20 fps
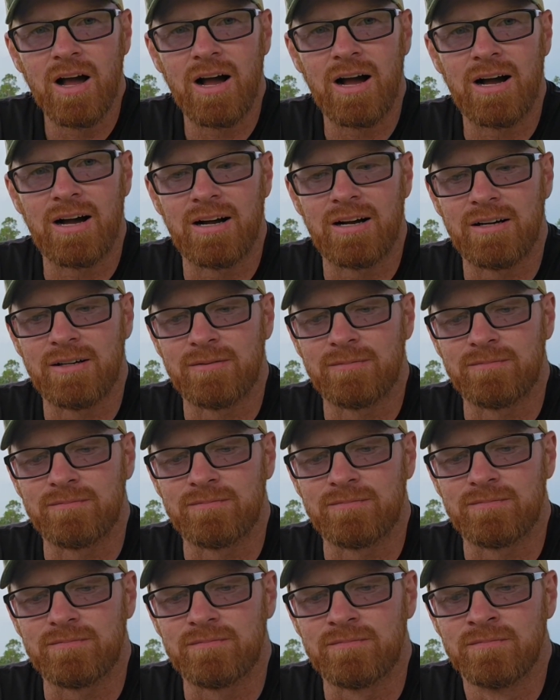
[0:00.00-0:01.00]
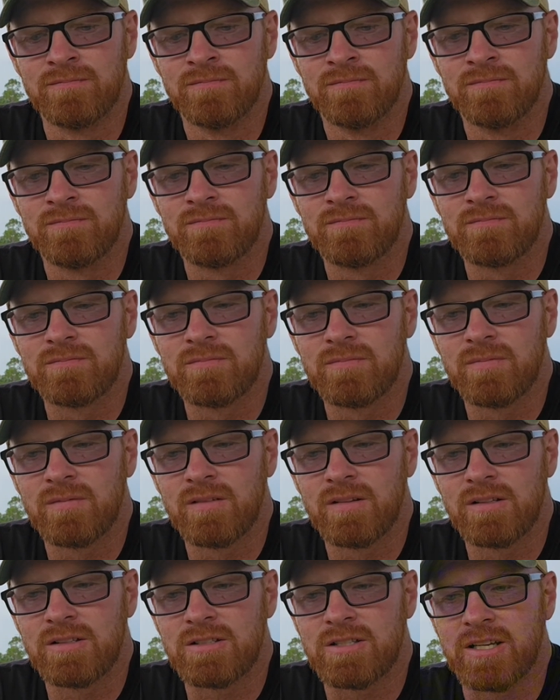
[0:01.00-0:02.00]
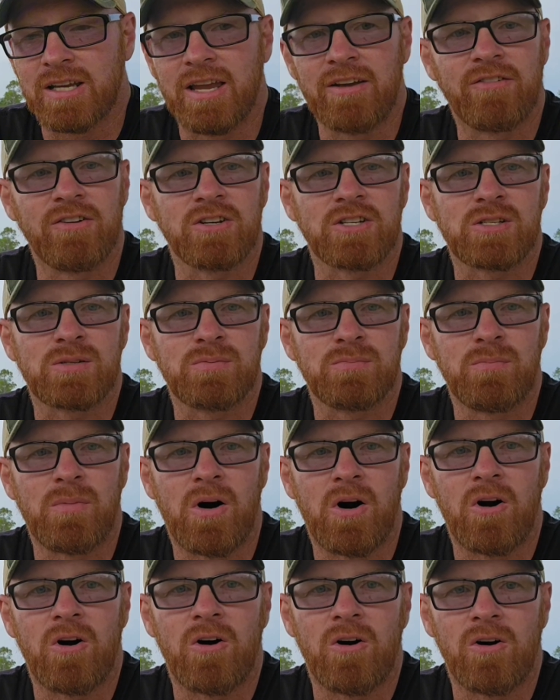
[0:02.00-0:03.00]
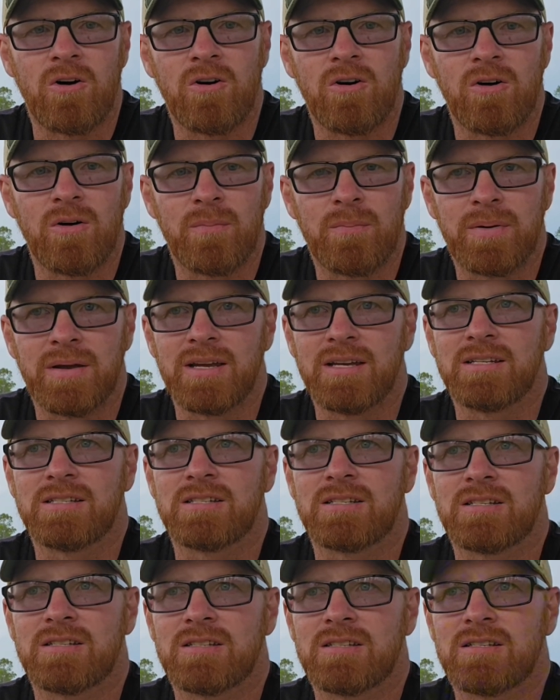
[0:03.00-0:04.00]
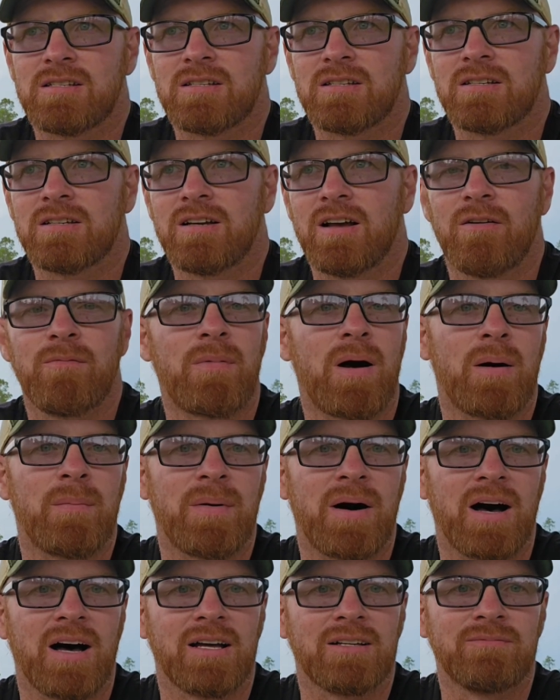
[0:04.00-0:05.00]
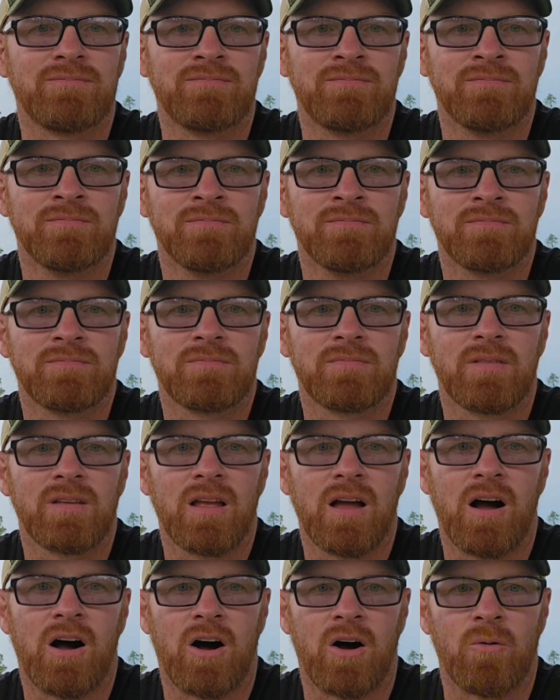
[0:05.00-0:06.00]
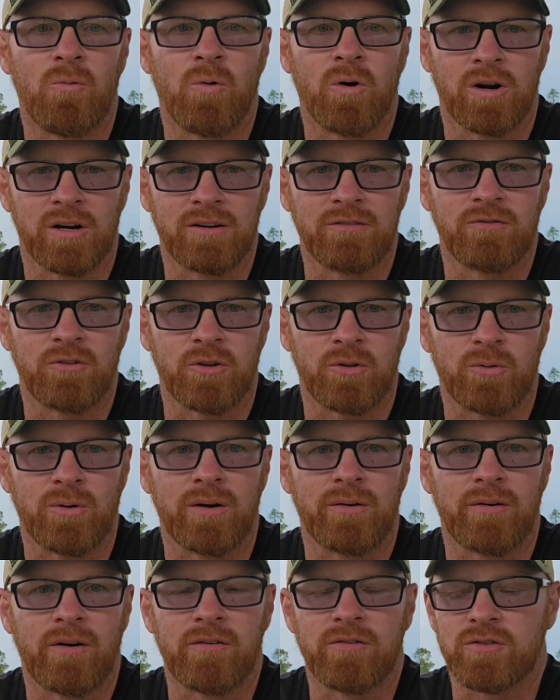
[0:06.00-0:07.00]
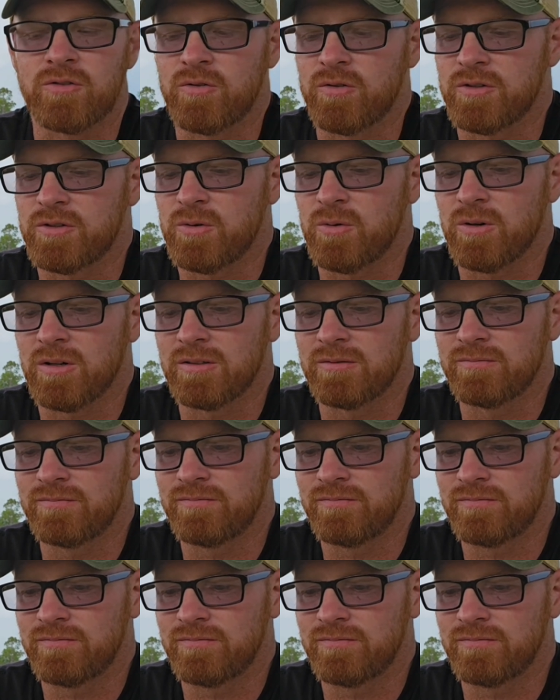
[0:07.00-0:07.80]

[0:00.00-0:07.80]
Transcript: To give you a small piece of my mind on working for Three Rivers Resort,